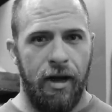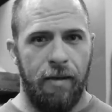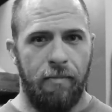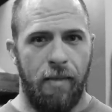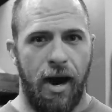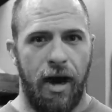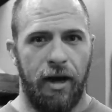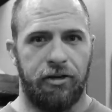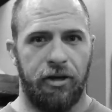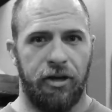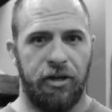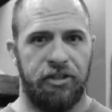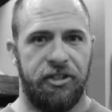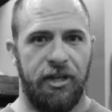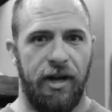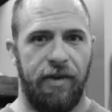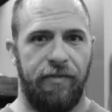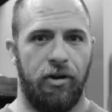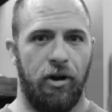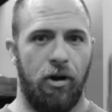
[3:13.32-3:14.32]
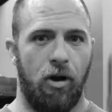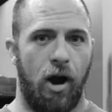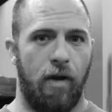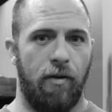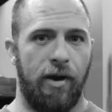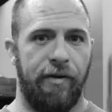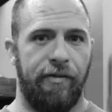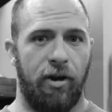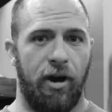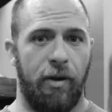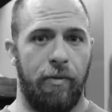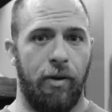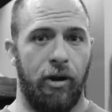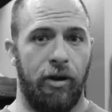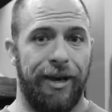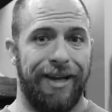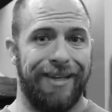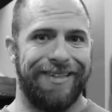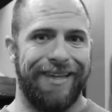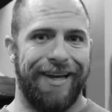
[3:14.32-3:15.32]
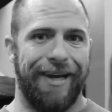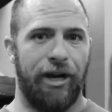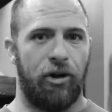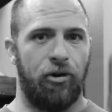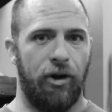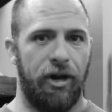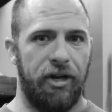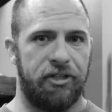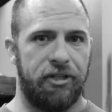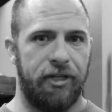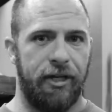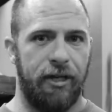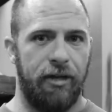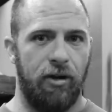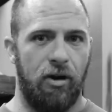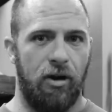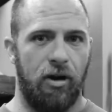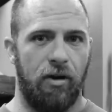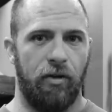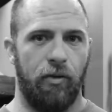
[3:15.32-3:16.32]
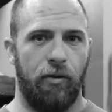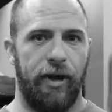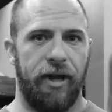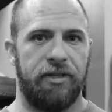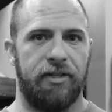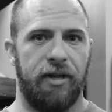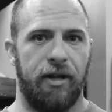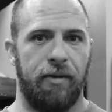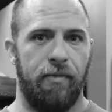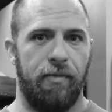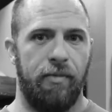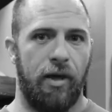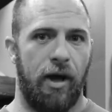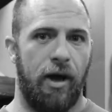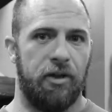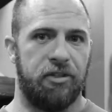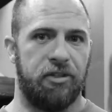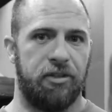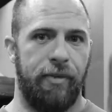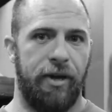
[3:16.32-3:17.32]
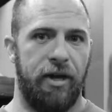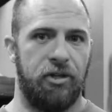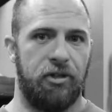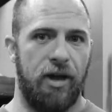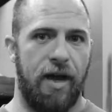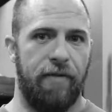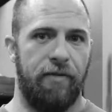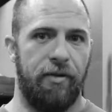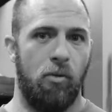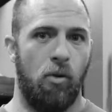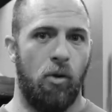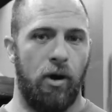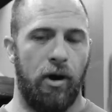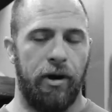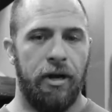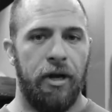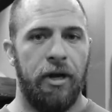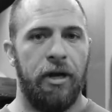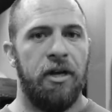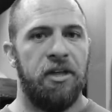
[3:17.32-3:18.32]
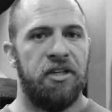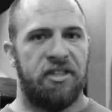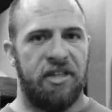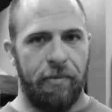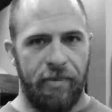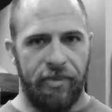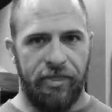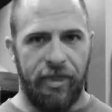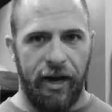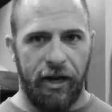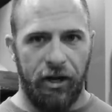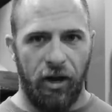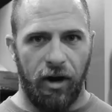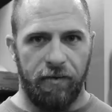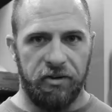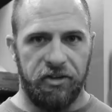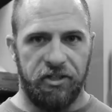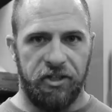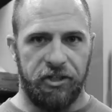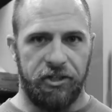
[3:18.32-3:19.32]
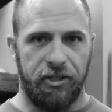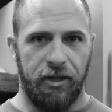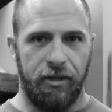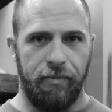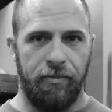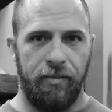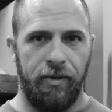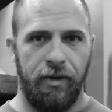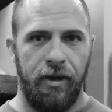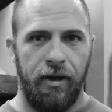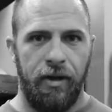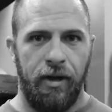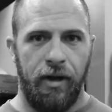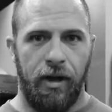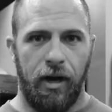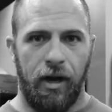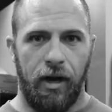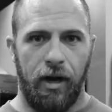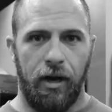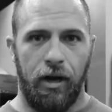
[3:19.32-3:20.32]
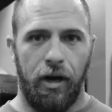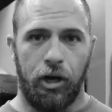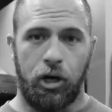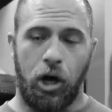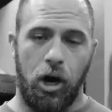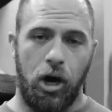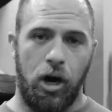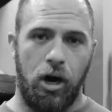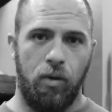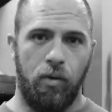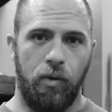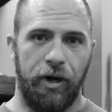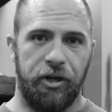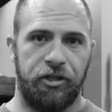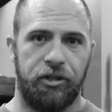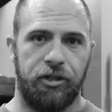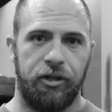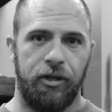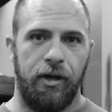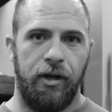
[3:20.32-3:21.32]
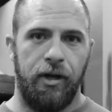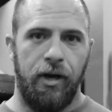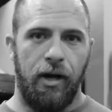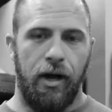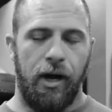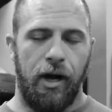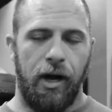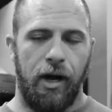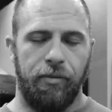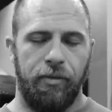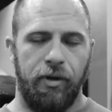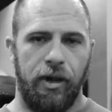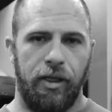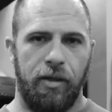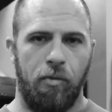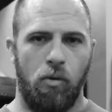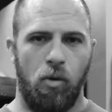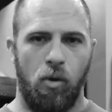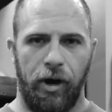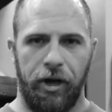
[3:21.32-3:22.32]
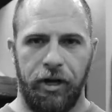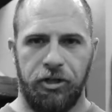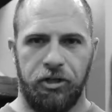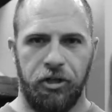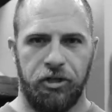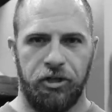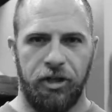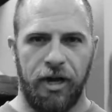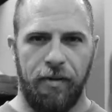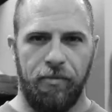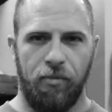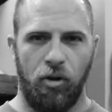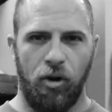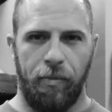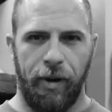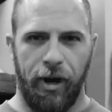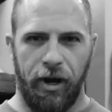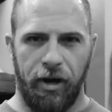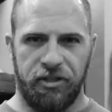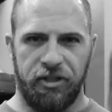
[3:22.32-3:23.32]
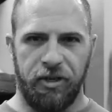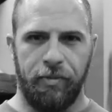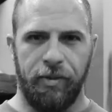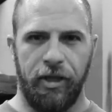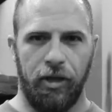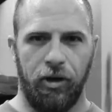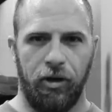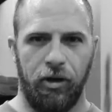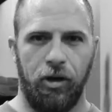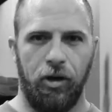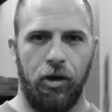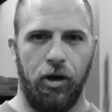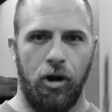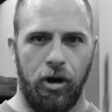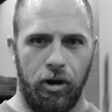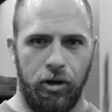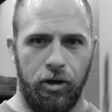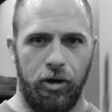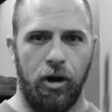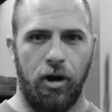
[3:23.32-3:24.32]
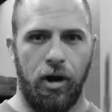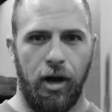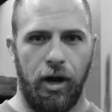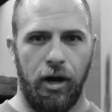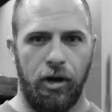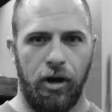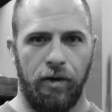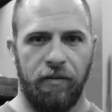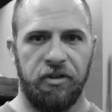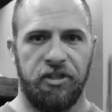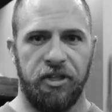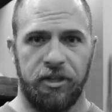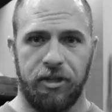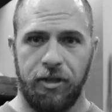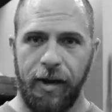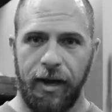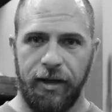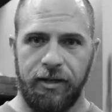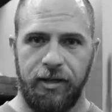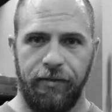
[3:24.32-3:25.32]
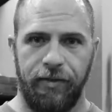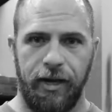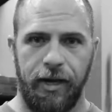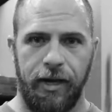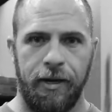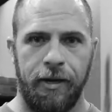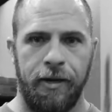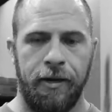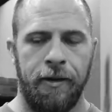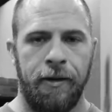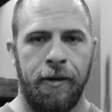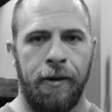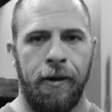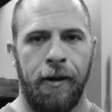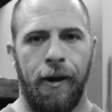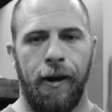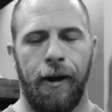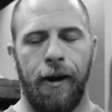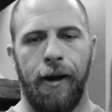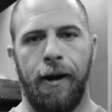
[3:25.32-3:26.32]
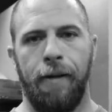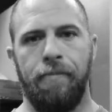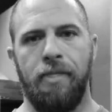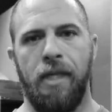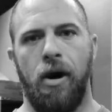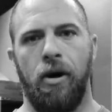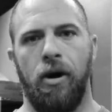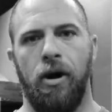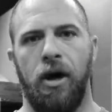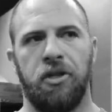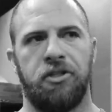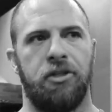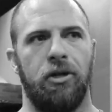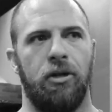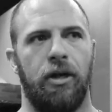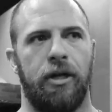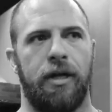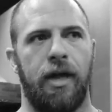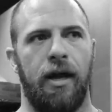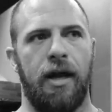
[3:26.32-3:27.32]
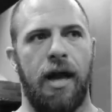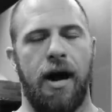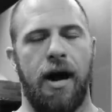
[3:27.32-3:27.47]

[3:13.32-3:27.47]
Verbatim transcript: monitoring, see if your heart rate variability is increasing over the weeks. That also means you're having more sympathetic nervous system occur, which in the mornings you should have more parasympathetic nervous system activity. I would also look at